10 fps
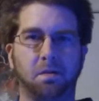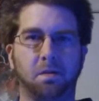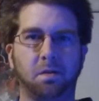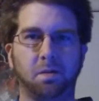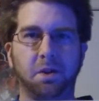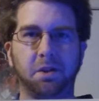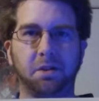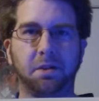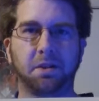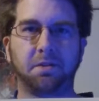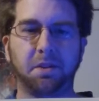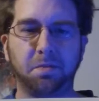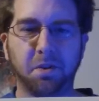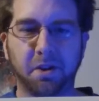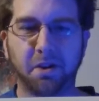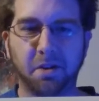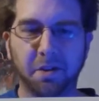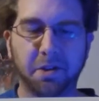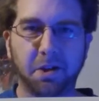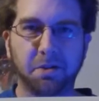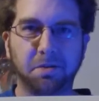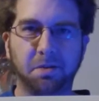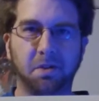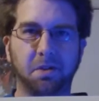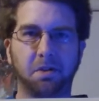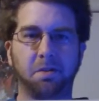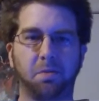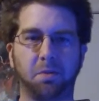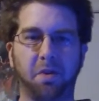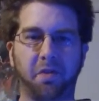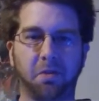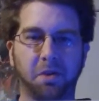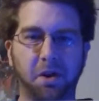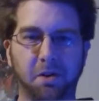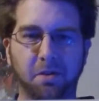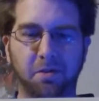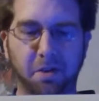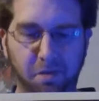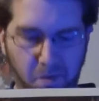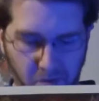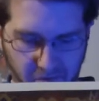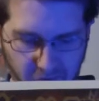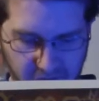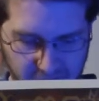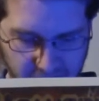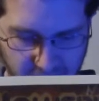All right, next up we got another title. One of my favorite characters here for Wolverine.